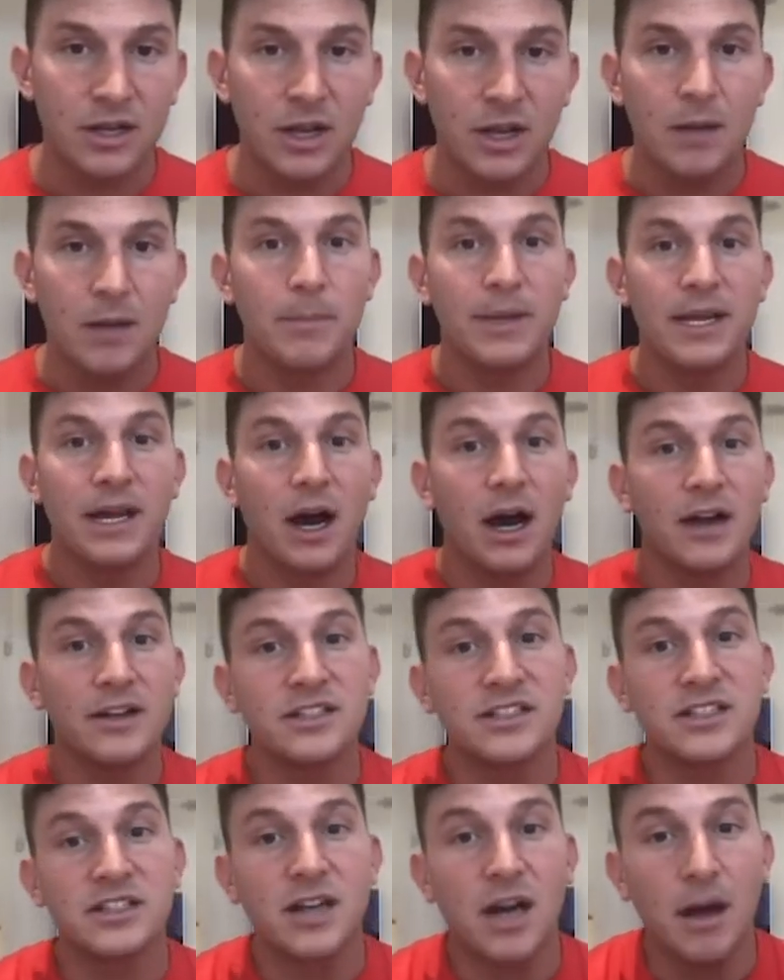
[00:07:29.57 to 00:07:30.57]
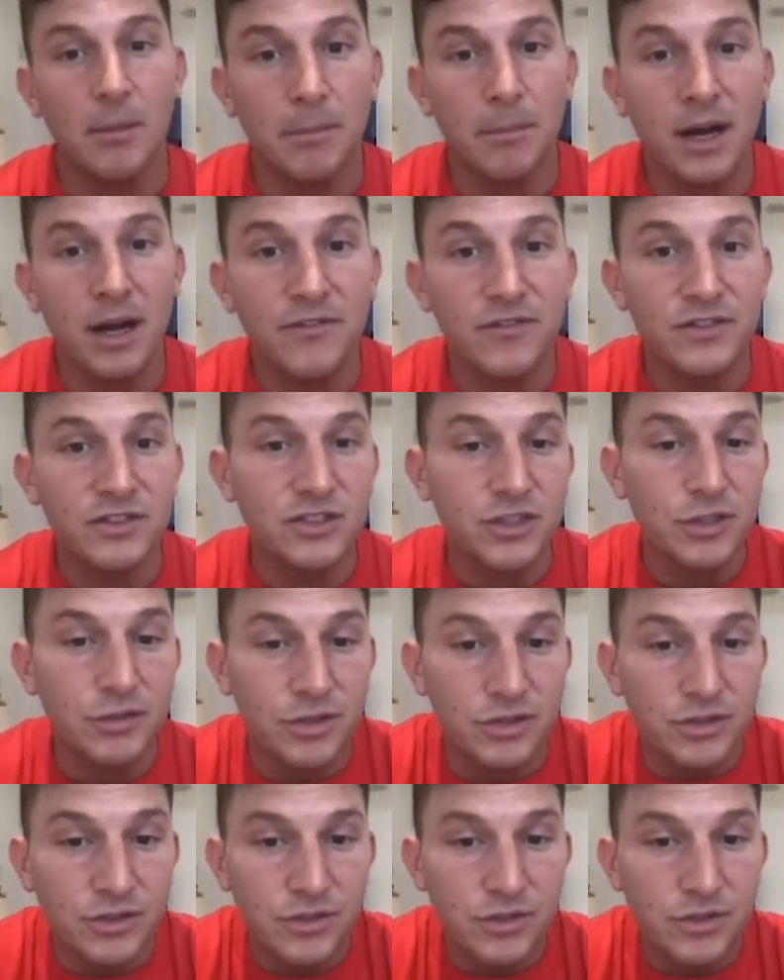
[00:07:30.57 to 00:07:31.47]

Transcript: be harder to come by for students.